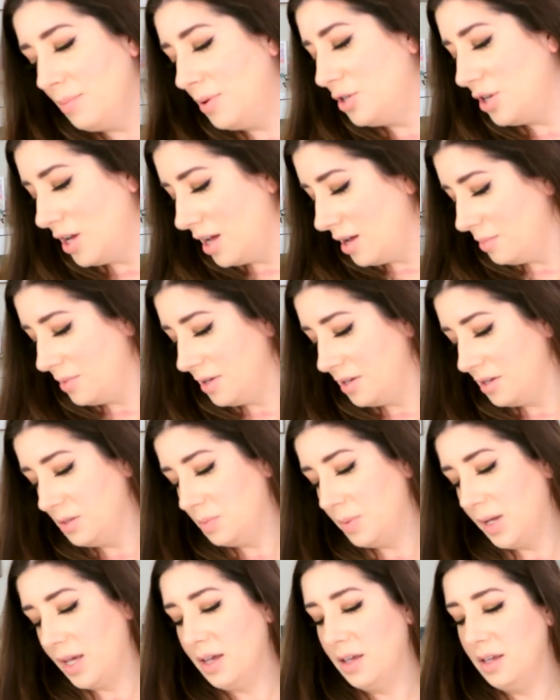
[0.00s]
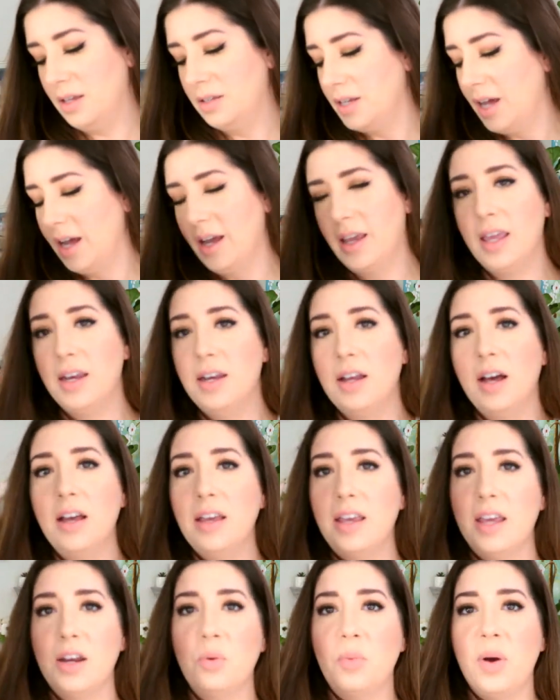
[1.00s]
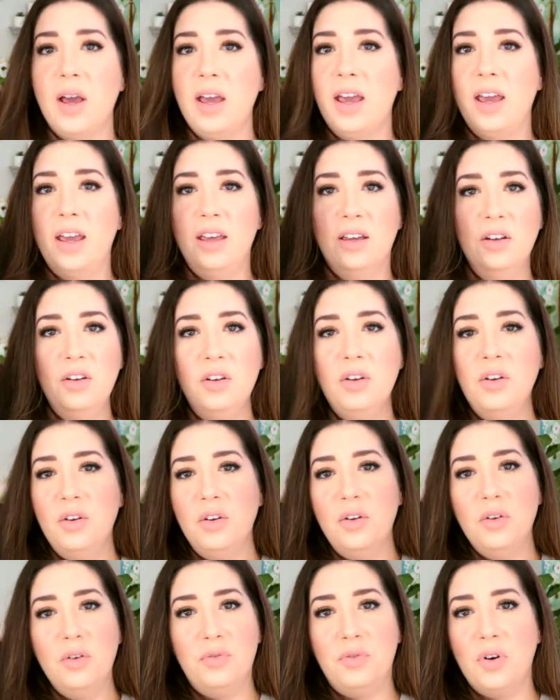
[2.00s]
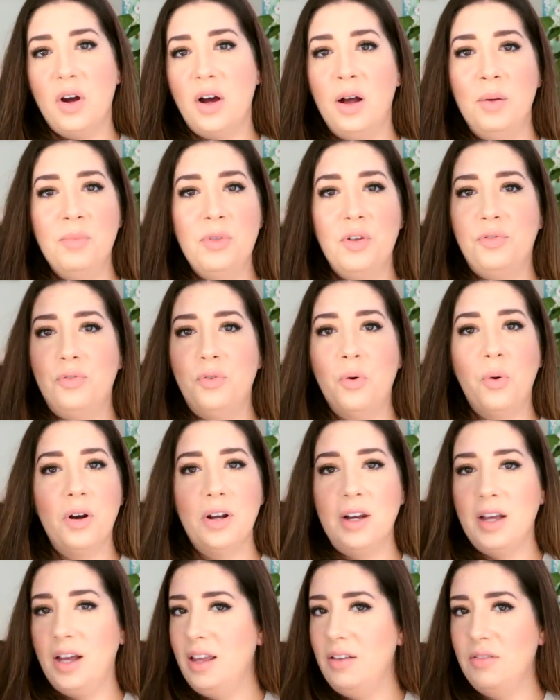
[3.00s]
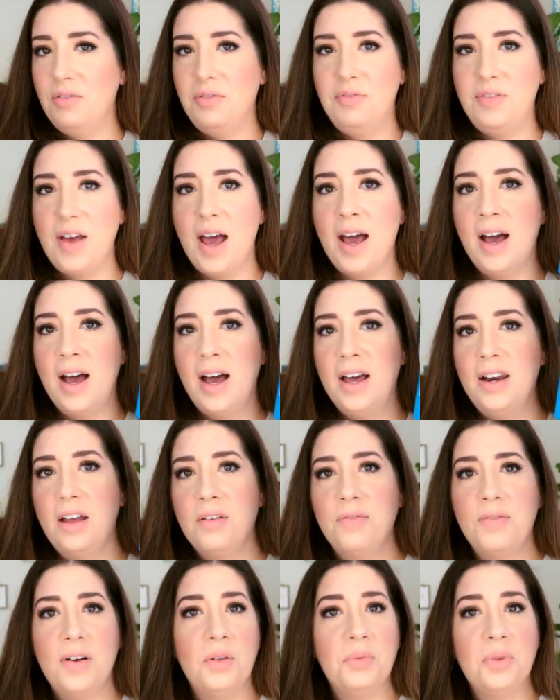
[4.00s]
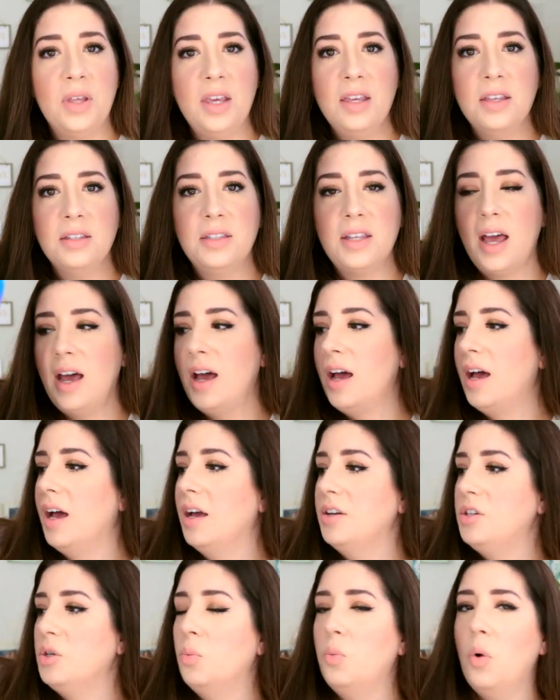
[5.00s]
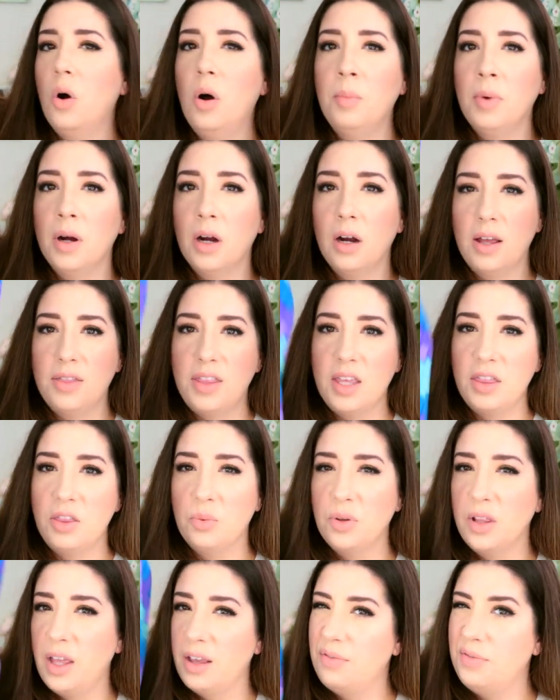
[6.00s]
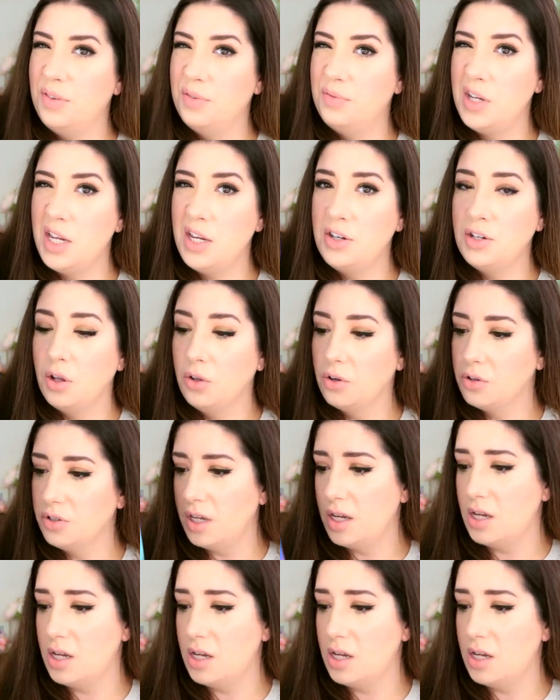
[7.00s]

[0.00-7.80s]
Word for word: pajamas because I cannot get away from the Fortnite fad. I found these at Walmart. I think they were like $15